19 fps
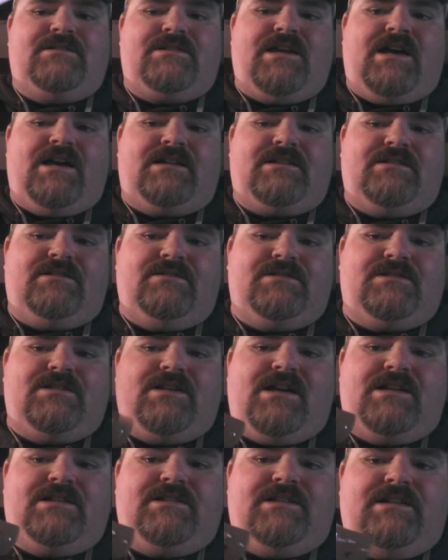tactical /
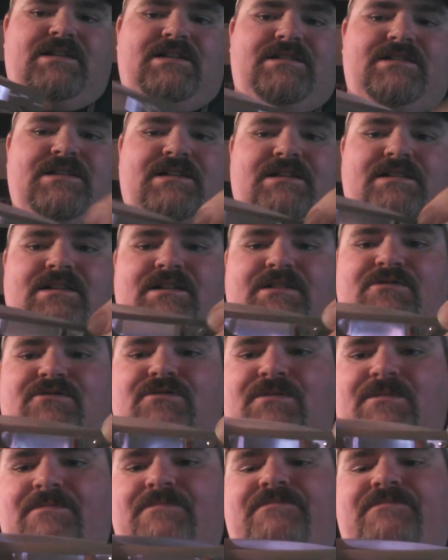EDC knife.